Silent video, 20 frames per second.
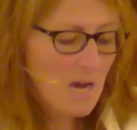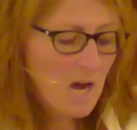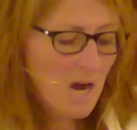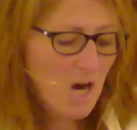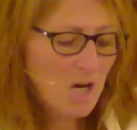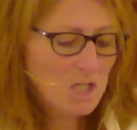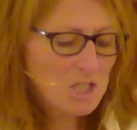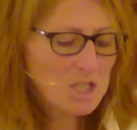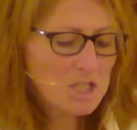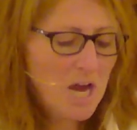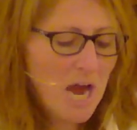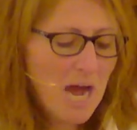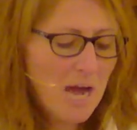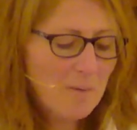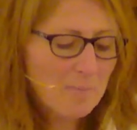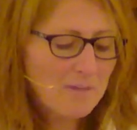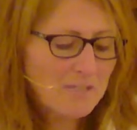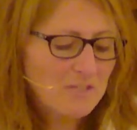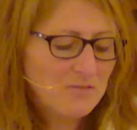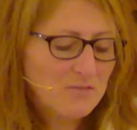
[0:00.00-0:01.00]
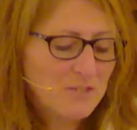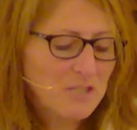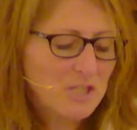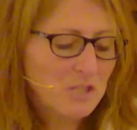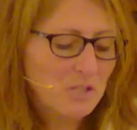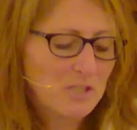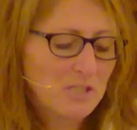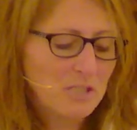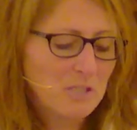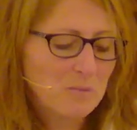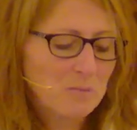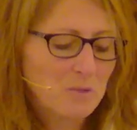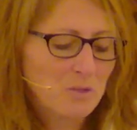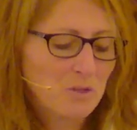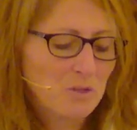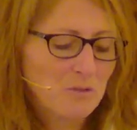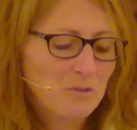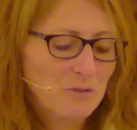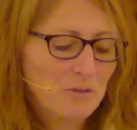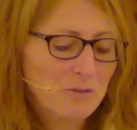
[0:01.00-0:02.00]
Our job as vigilant
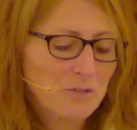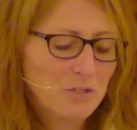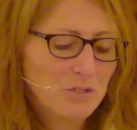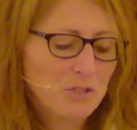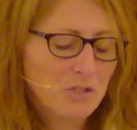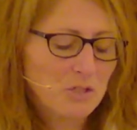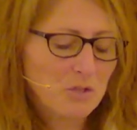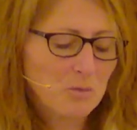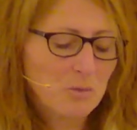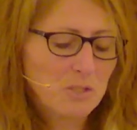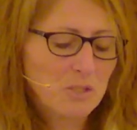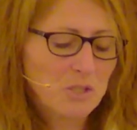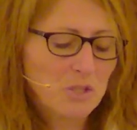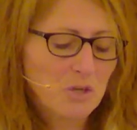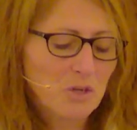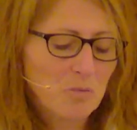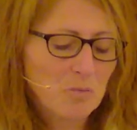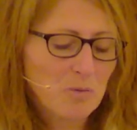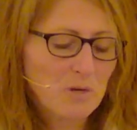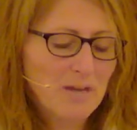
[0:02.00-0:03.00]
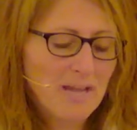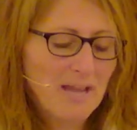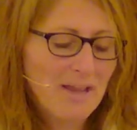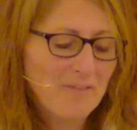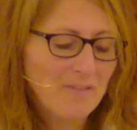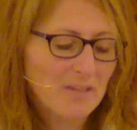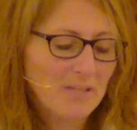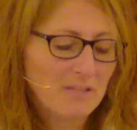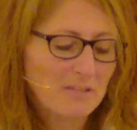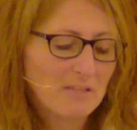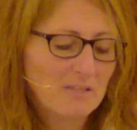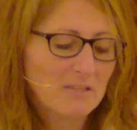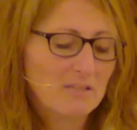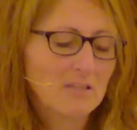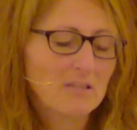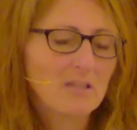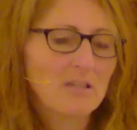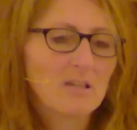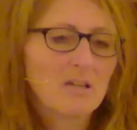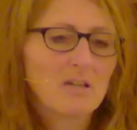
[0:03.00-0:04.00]
observers is to interpret
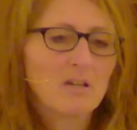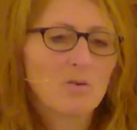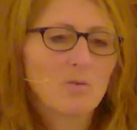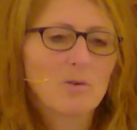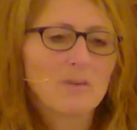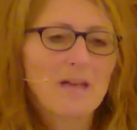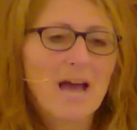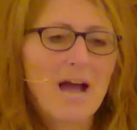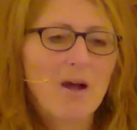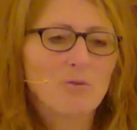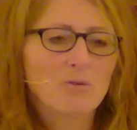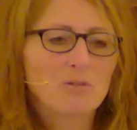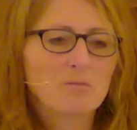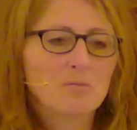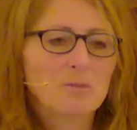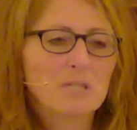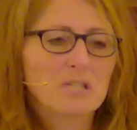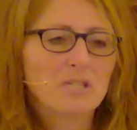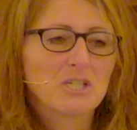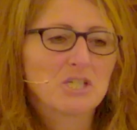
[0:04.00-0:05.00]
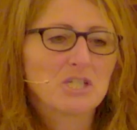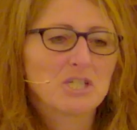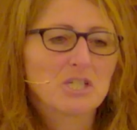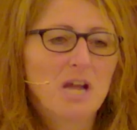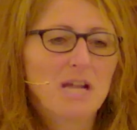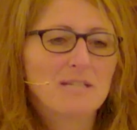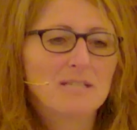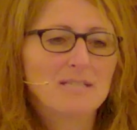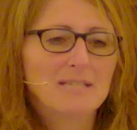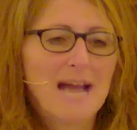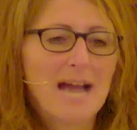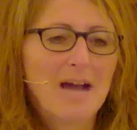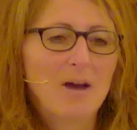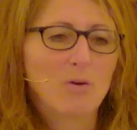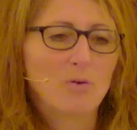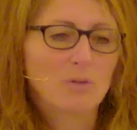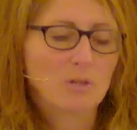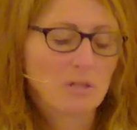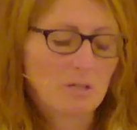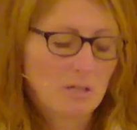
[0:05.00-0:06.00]
evidence without being shut
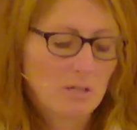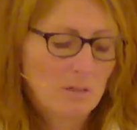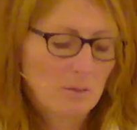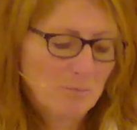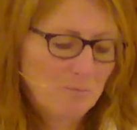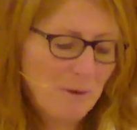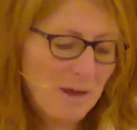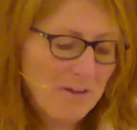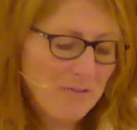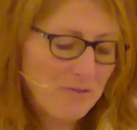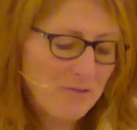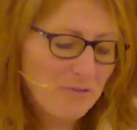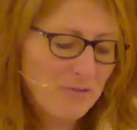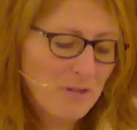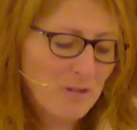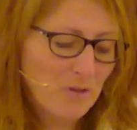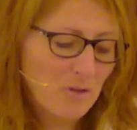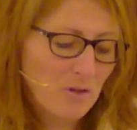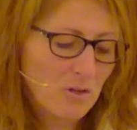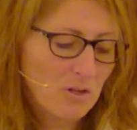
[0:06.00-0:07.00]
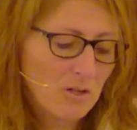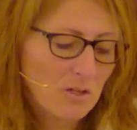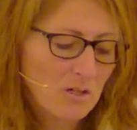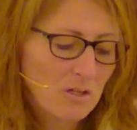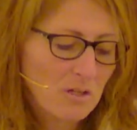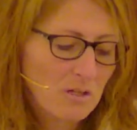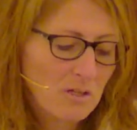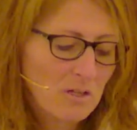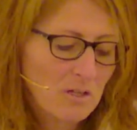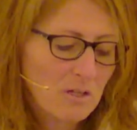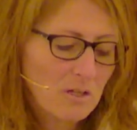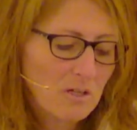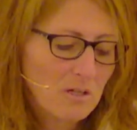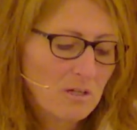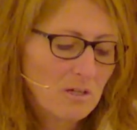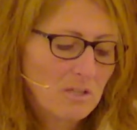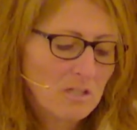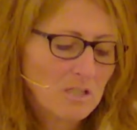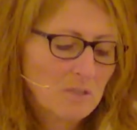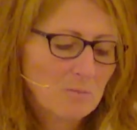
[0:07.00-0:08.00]
down by fear,
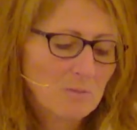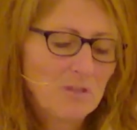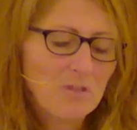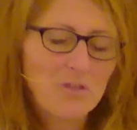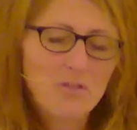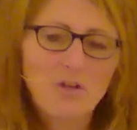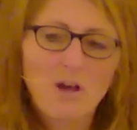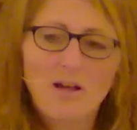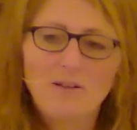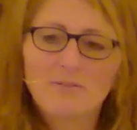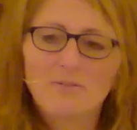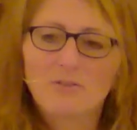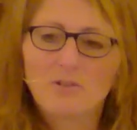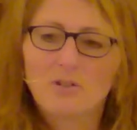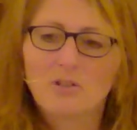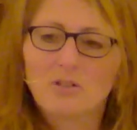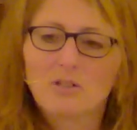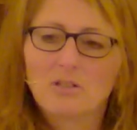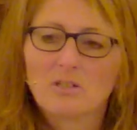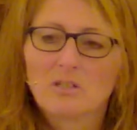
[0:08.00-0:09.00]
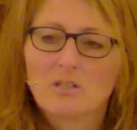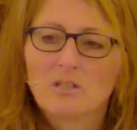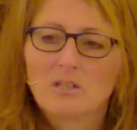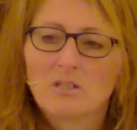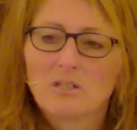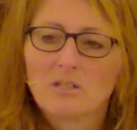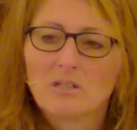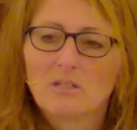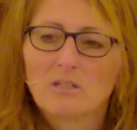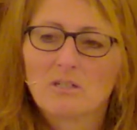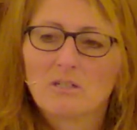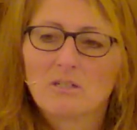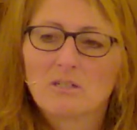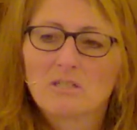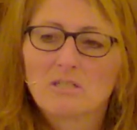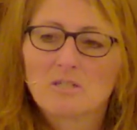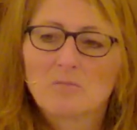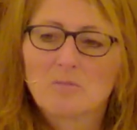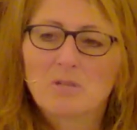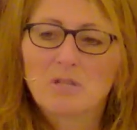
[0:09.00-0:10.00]
to be thoughtful,
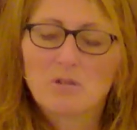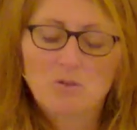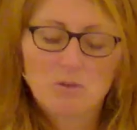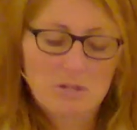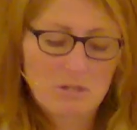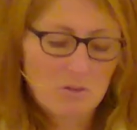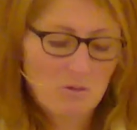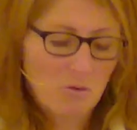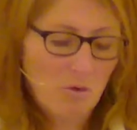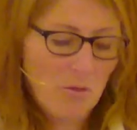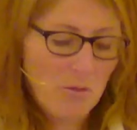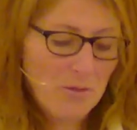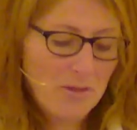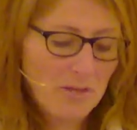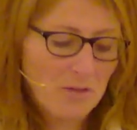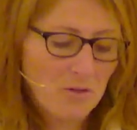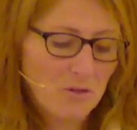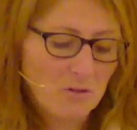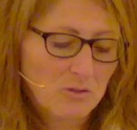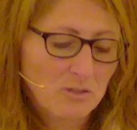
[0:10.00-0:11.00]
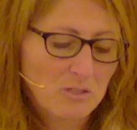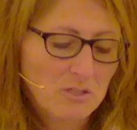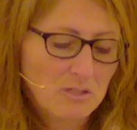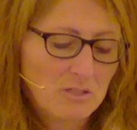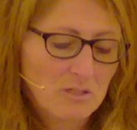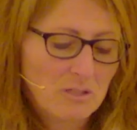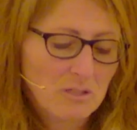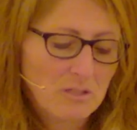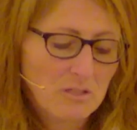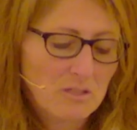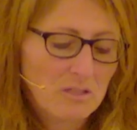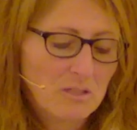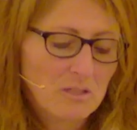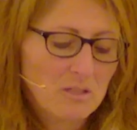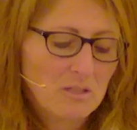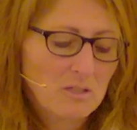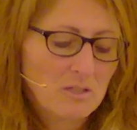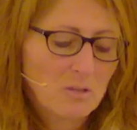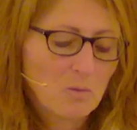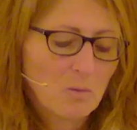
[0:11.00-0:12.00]
to be critical thinkers.
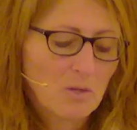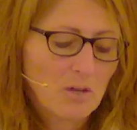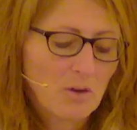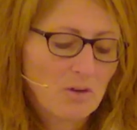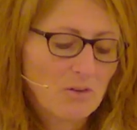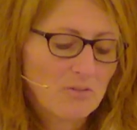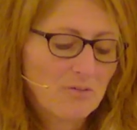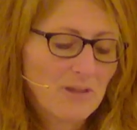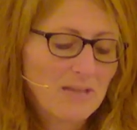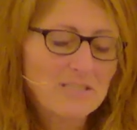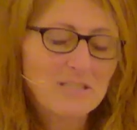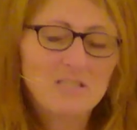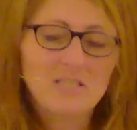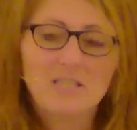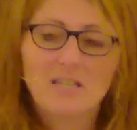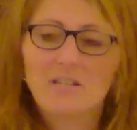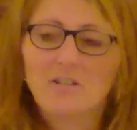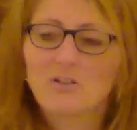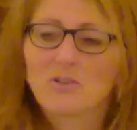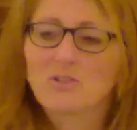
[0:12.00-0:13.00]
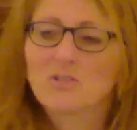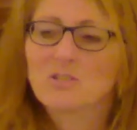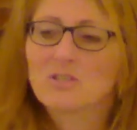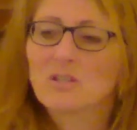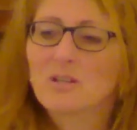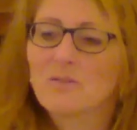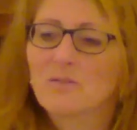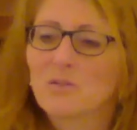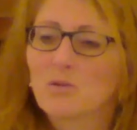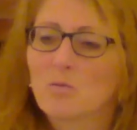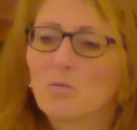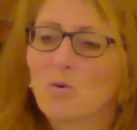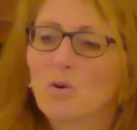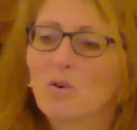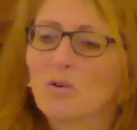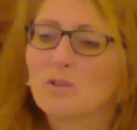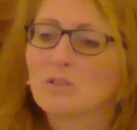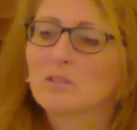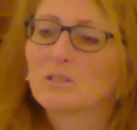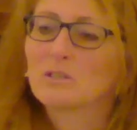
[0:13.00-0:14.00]
We are investigators of the
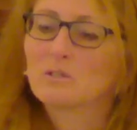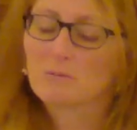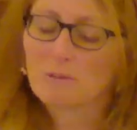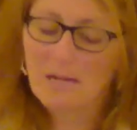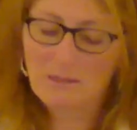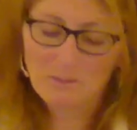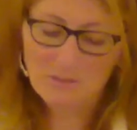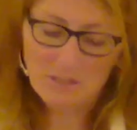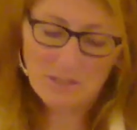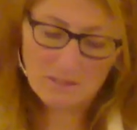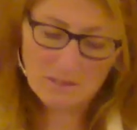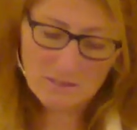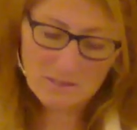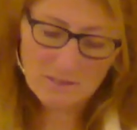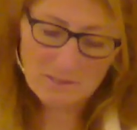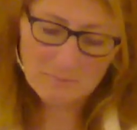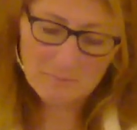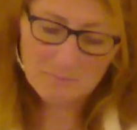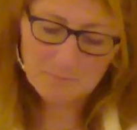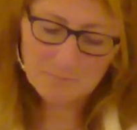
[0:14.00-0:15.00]
world around us.